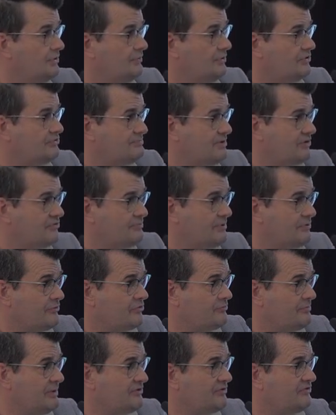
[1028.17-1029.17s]
which must be
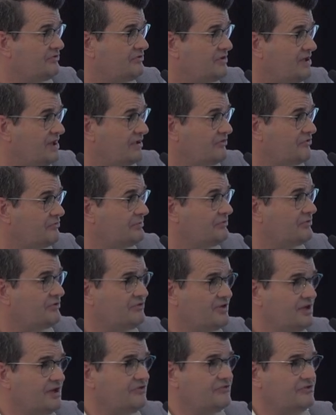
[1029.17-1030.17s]
respected to text. But the
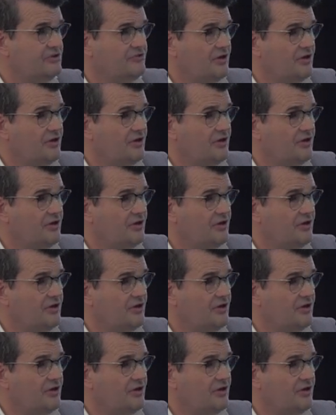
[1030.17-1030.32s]
text